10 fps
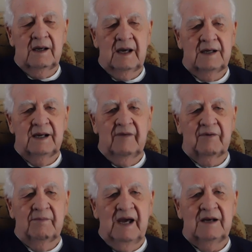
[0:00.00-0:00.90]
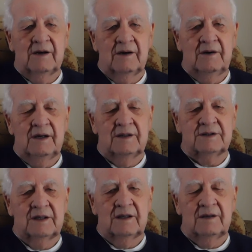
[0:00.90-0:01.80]
Had never met her
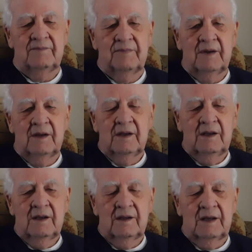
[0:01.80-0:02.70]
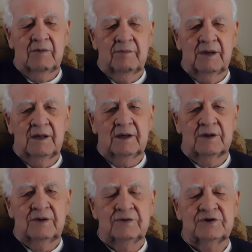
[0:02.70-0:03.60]
until they were building a
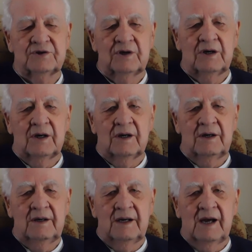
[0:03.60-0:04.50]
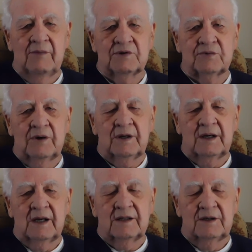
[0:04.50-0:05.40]
new store, and I was working
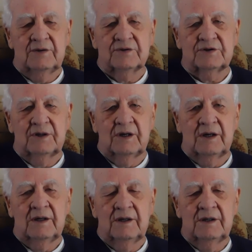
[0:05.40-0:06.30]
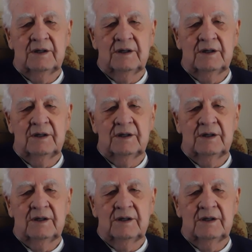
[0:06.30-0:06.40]
at the new store,